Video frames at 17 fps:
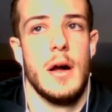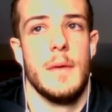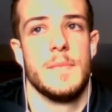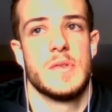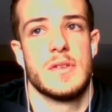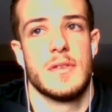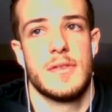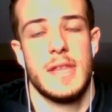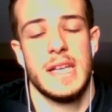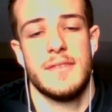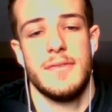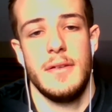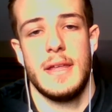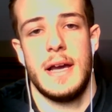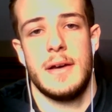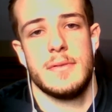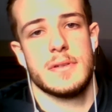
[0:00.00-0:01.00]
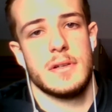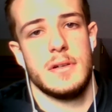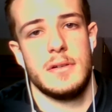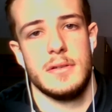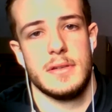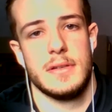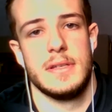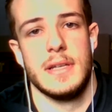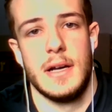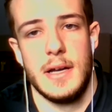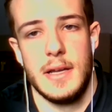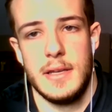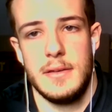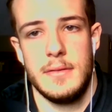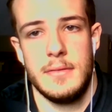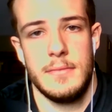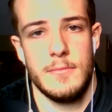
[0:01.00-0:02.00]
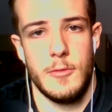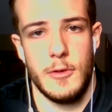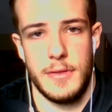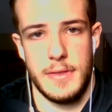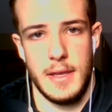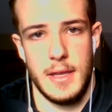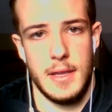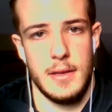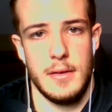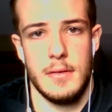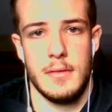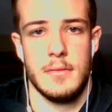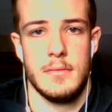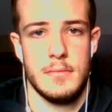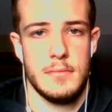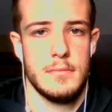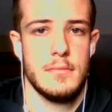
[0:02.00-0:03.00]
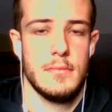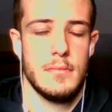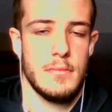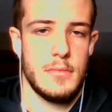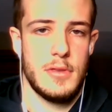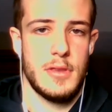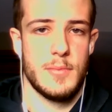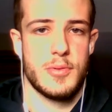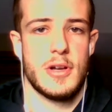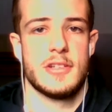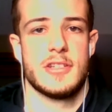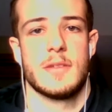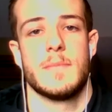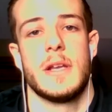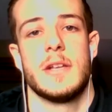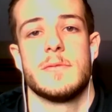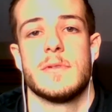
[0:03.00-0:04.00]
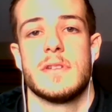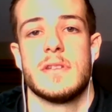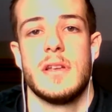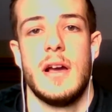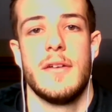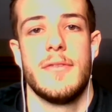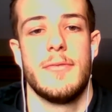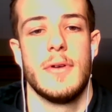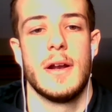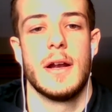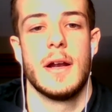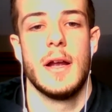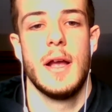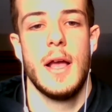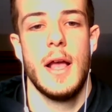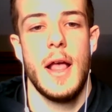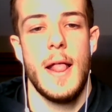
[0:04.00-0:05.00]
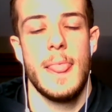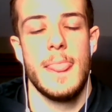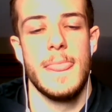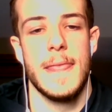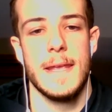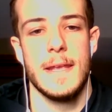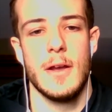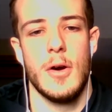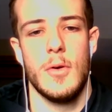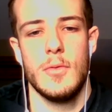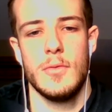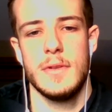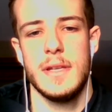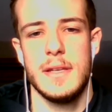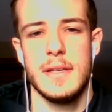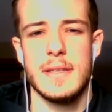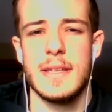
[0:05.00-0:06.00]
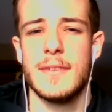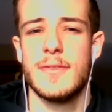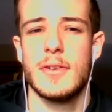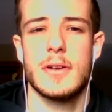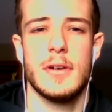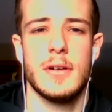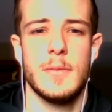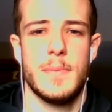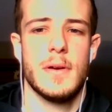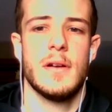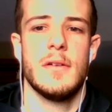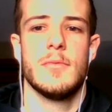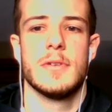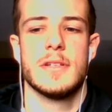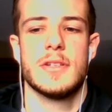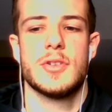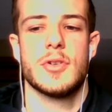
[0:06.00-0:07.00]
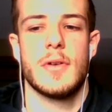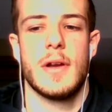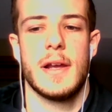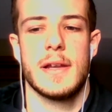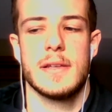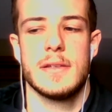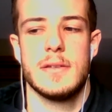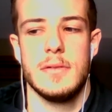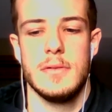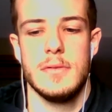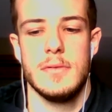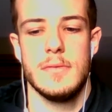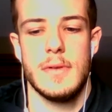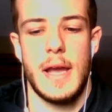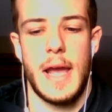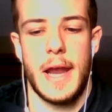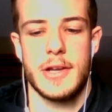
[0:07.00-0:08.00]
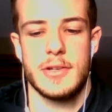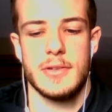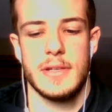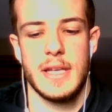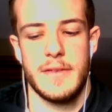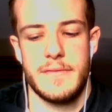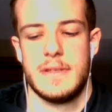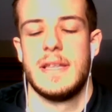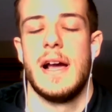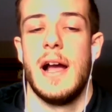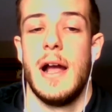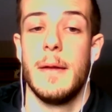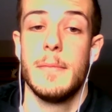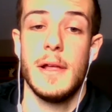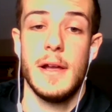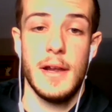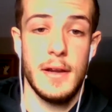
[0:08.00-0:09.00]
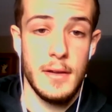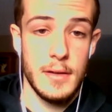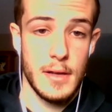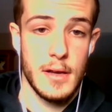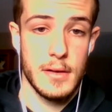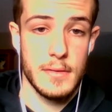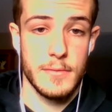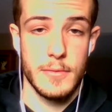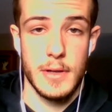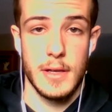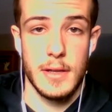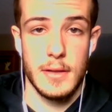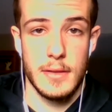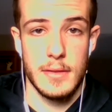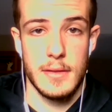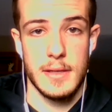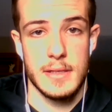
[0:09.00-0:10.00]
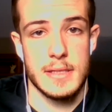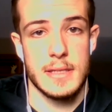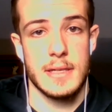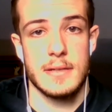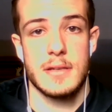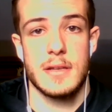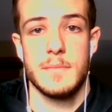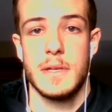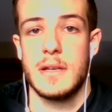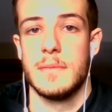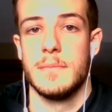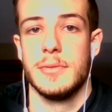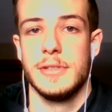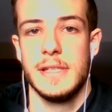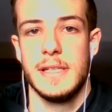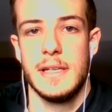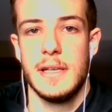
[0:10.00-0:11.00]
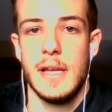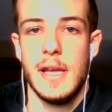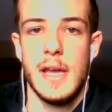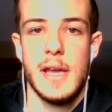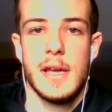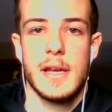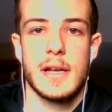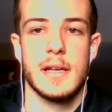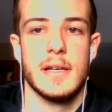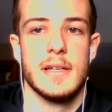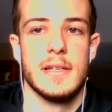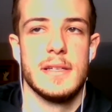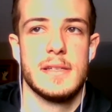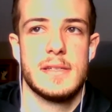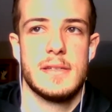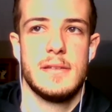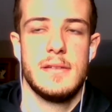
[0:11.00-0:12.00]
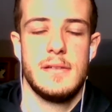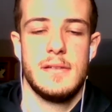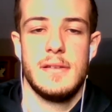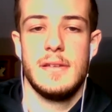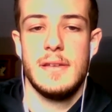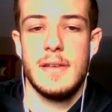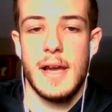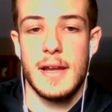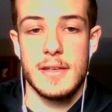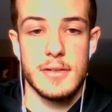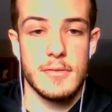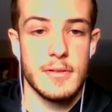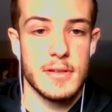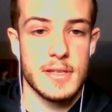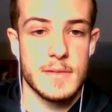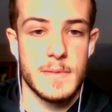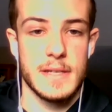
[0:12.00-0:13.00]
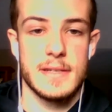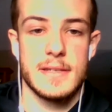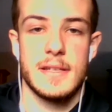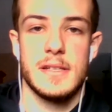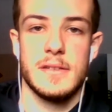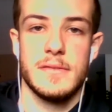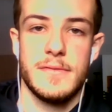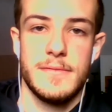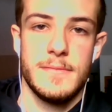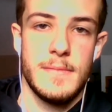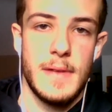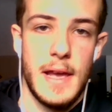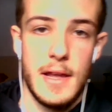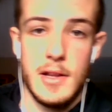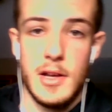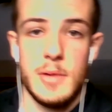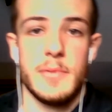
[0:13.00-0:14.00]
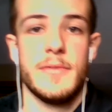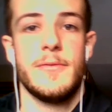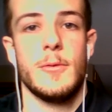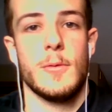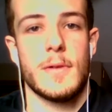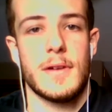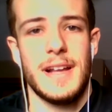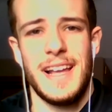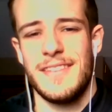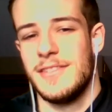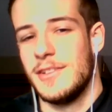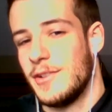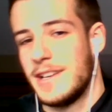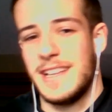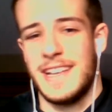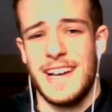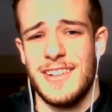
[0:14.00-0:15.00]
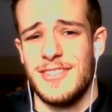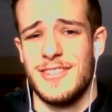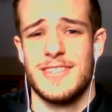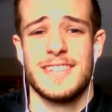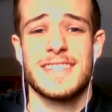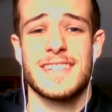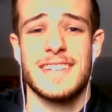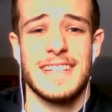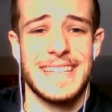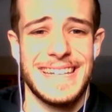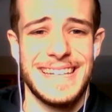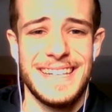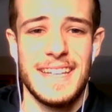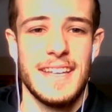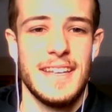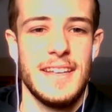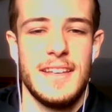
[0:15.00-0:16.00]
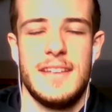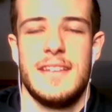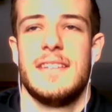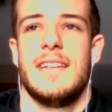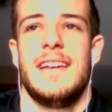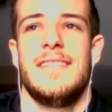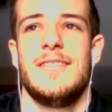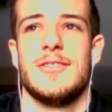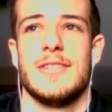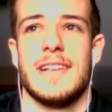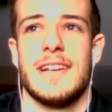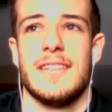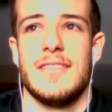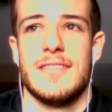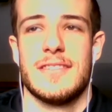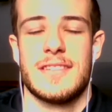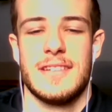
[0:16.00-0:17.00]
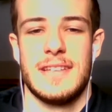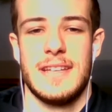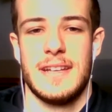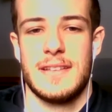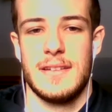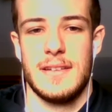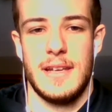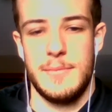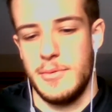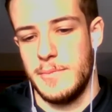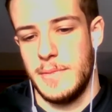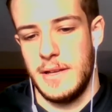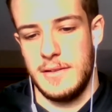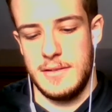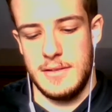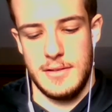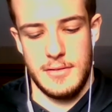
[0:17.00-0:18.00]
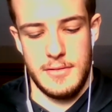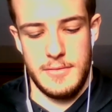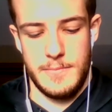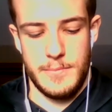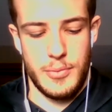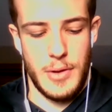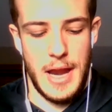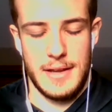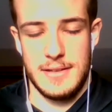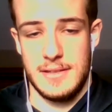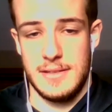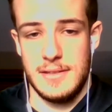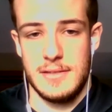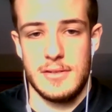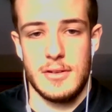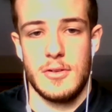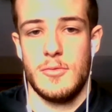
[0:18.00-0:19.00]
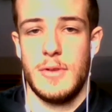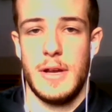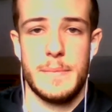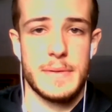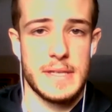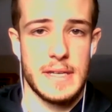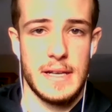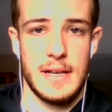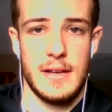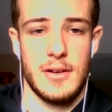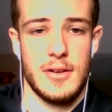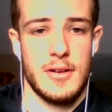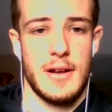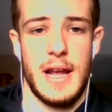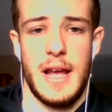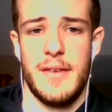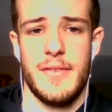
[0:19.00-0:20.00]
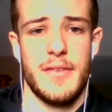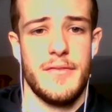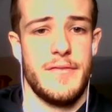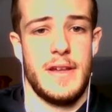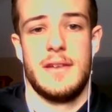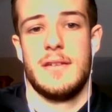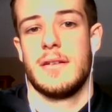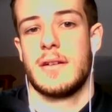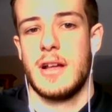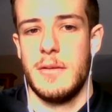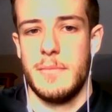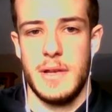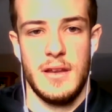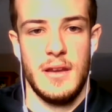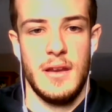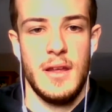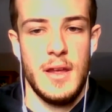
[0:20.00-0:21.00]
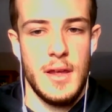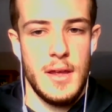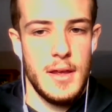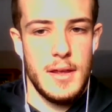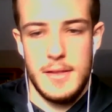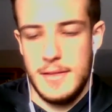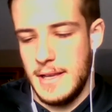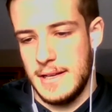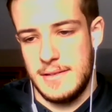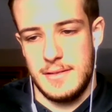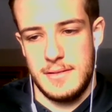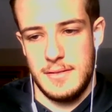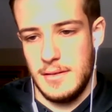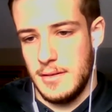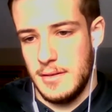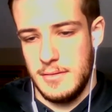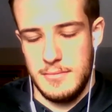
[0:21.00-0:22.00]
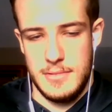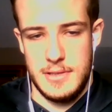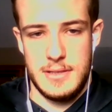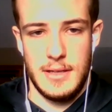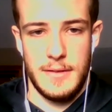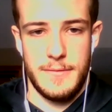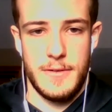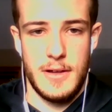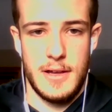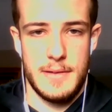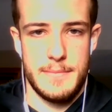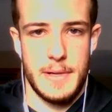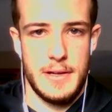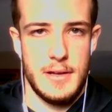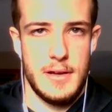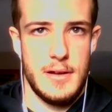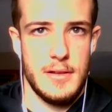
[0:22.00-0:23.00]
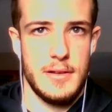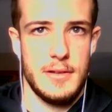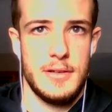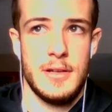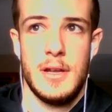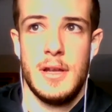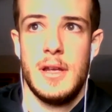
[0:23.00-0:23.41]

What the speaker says: So thankfully that was all done within the project management software. The only difficult part was trying to actually give a timeline of when these things could be completed, because not doing this myself at all before, I have no idea how long it's going to take. I have no idea how long it's going to take to implement certain practices or a website or have a vendor come in. That's, stuff all out of my knowledge.